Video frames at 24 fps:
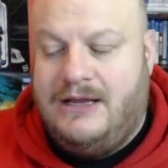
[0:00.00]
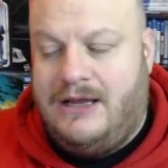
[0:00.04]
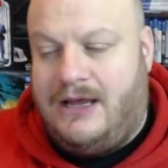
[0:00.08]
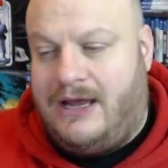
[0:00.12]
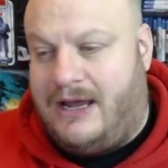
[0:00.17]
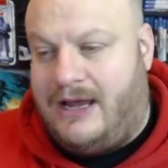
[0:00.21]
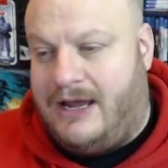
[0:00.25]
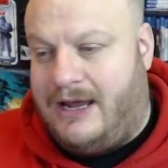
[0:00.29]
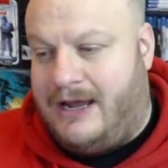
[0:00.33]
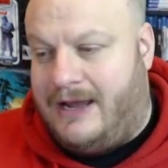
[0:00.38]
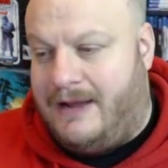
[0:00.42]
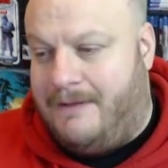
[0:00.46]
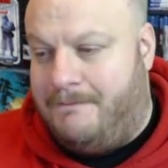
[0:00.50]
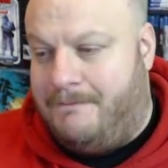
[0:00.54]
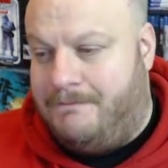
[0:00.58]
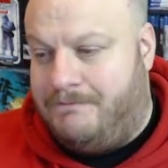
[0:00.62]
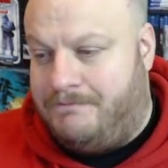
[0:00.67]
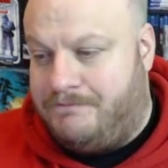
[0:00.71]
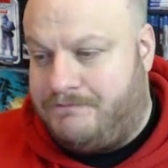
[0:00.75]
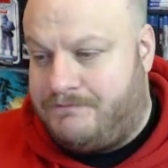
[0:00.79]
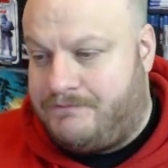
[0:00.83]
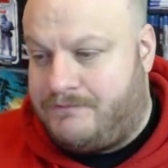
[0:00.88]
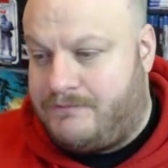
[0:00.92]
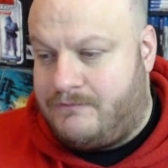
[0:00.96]

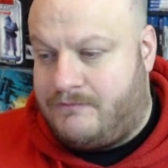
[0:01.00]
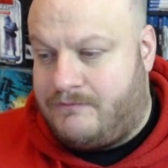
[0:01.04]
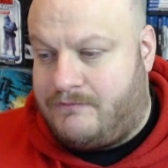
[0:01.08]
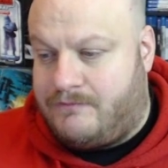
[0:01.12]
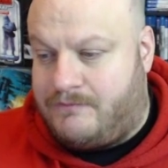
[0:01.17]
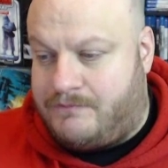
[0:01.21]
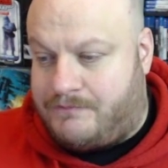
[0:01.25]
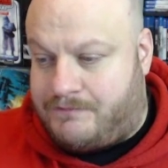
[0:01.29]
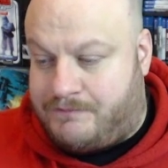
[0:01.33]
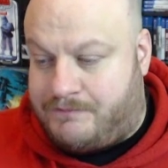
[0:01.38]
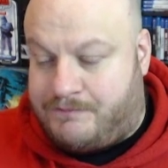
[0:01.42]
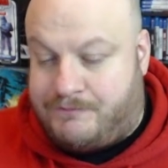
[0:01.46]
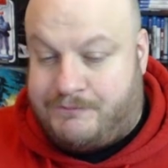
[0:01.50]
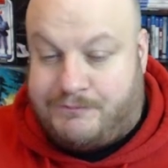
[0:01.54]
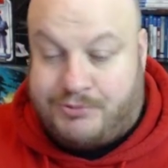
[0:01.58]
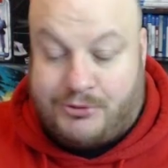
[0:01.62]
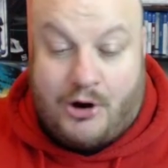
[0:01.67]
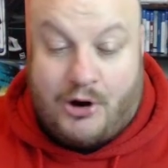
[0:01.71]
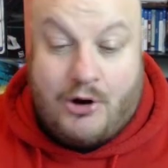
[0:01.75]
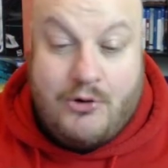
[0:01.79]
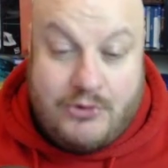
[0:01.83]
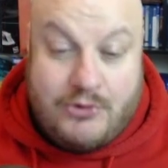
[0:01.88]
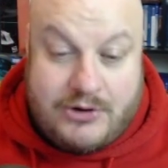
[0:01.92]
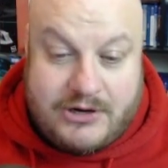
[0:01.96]
um,
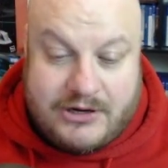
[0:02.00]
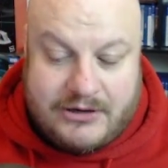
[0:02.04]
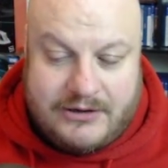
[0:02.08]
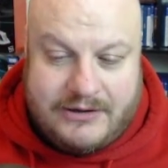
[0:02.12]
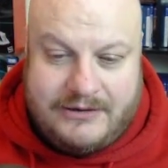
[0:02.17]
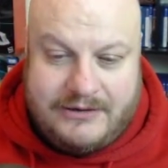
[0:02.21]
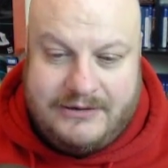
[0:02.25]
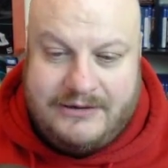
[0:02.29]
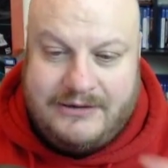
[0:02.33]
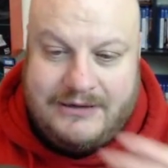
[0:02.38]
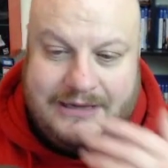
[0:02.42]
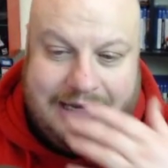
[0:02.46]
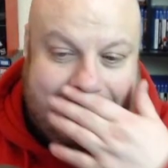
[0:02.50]
broken.